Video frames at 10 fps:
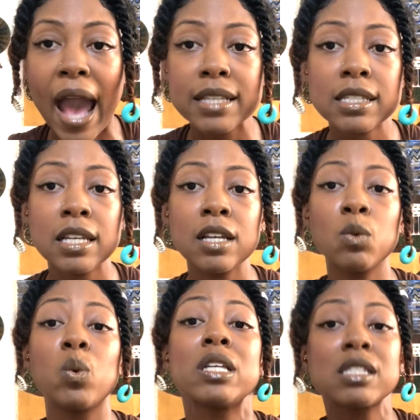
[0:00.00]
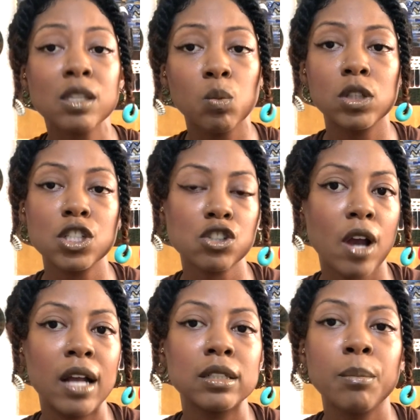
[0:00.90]
asking when someone is
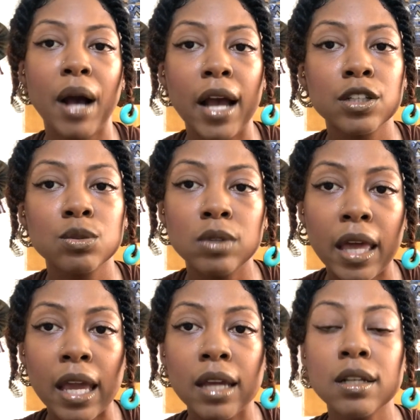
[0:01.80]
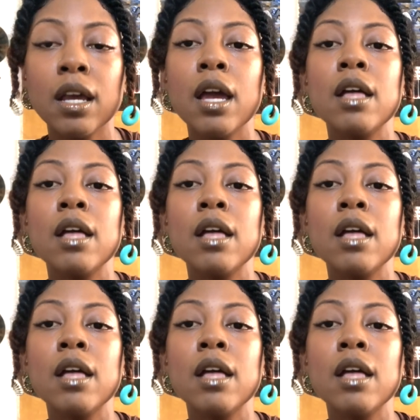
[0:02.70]
trying to buy you land,